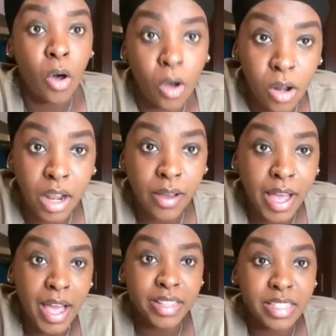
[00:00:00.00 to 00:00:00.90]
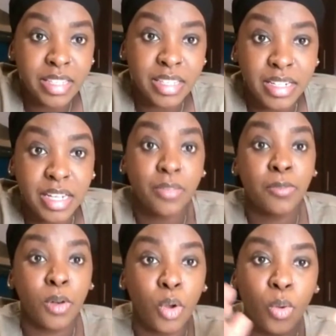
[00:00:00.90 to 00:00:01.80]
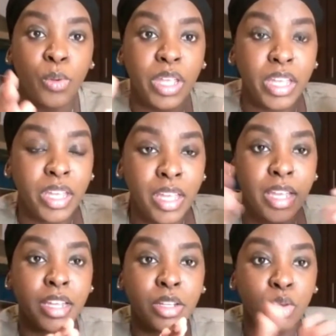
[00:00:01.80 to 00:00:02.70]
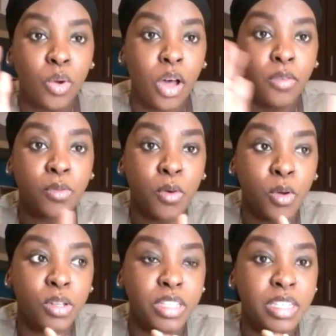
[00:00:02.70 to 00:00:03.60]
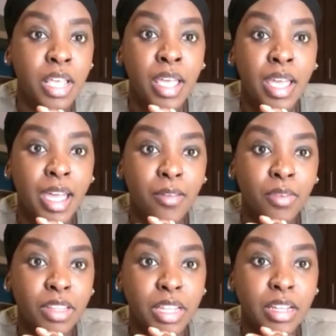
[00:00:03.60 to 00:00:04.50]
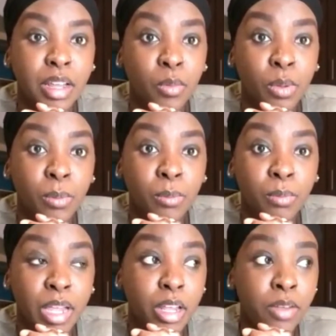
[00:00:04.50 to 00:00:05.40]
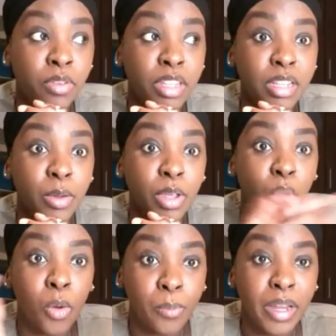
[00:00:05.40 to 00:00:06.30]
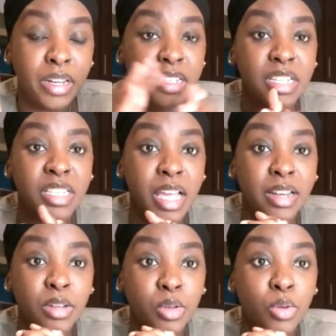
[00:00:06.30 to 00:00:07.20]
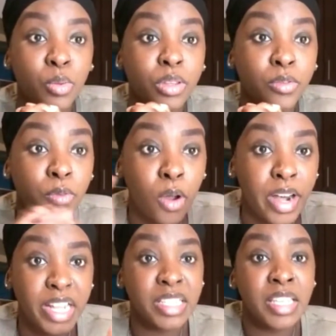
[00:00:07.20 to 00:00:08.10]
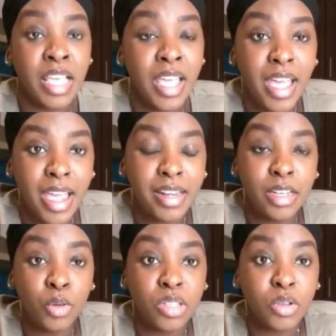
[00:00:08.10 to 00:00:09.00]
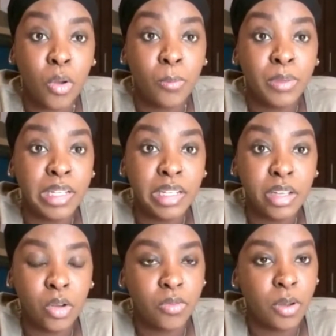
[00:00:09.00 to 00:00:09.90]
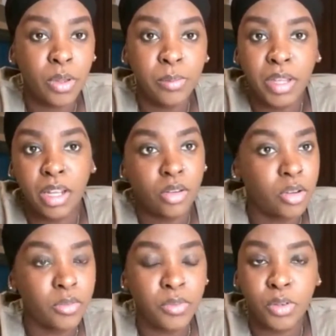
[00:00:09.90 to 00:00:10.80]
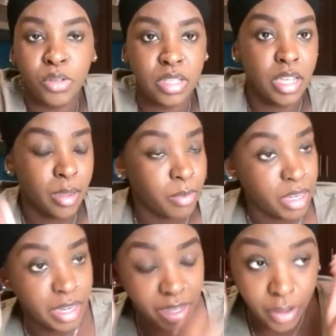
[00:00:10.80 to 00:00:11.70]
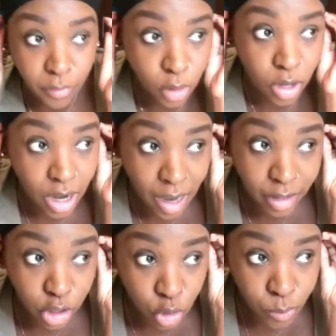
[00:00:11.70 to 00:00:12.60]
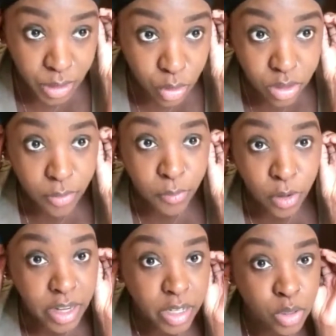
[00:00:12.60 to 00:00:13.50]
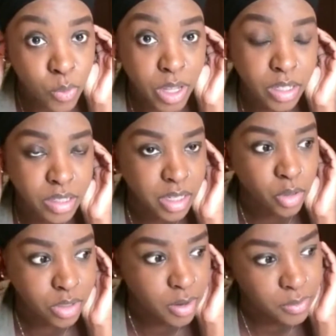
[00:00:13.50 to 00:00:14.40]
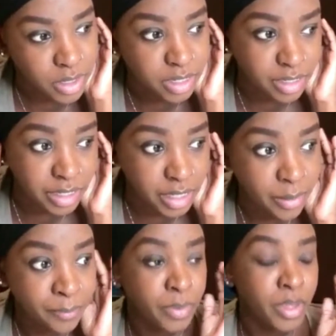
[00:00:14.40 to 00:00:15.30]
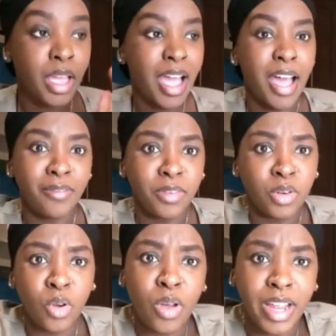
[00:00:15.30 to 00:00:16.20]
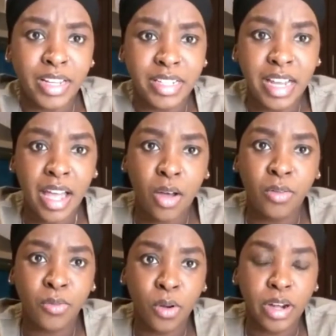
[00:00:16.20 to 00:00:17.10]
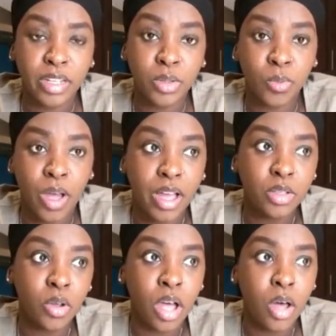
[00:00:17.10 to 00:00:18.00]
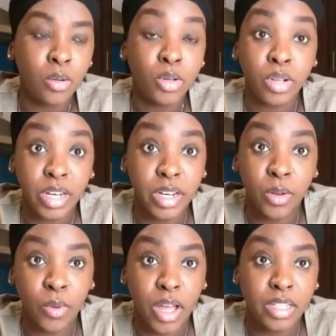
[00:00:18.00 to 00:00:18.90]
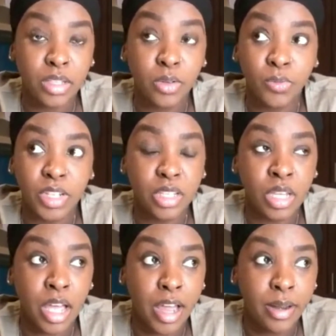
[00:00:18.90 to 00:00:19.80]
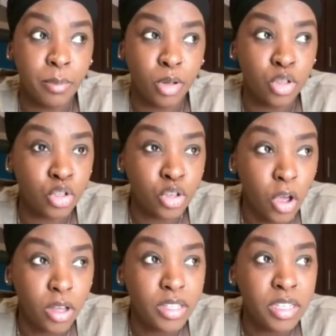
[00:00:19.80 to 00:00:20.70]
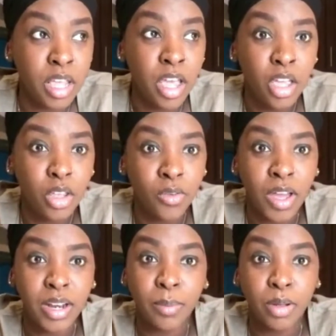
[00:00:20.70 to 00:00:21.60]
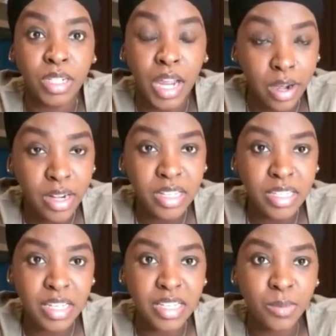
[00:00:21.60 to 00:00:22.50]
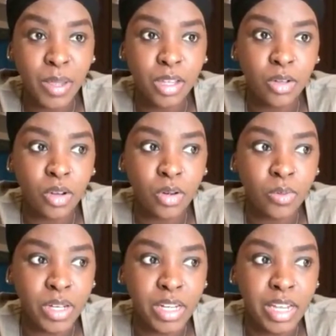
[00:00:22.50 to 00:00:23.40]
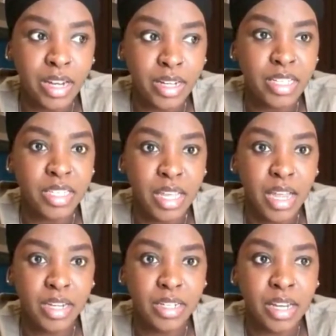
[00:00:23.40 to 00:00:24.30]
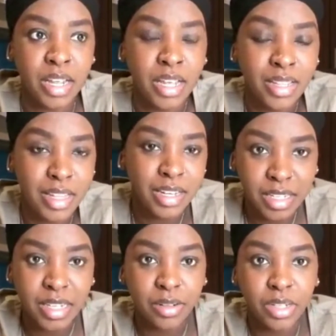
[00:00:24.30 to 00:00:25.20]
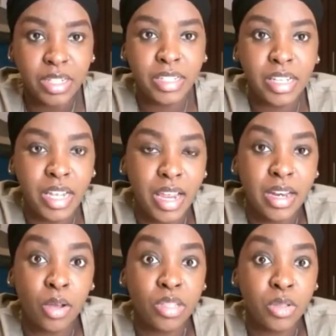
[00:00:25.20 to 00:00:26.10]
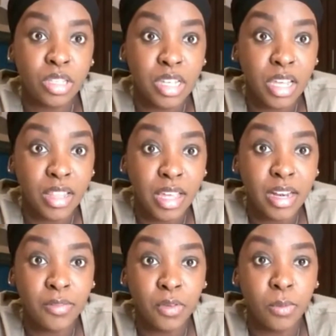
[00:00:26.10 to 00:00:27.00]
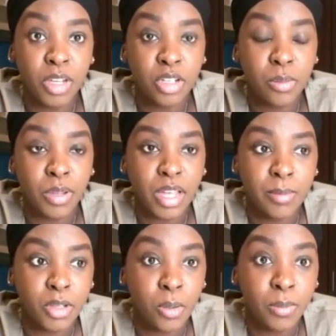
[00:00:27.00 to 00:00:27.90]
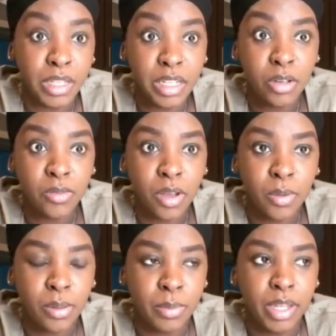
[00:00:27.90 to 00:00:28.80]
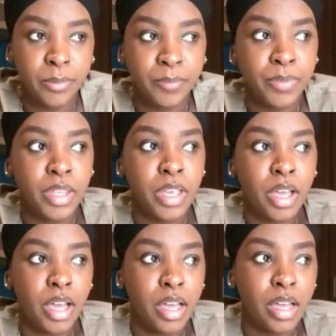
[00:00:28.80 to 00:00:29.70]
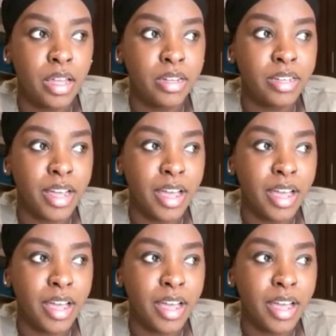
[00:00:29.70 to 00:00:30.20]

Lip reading: All our ads started flowing into our phones. Everything that we opened just had to do with Forex, and it was completely overwhelming and confusing. I mean, like, if you're a newbie to the Forex world, then you definitely have no idea how Forex works or how trading works. You've just heard about stocks, you've heard about currencies, but you don't really understand the nitty-gritty, and now seeking that information becomes completely overwhelming. And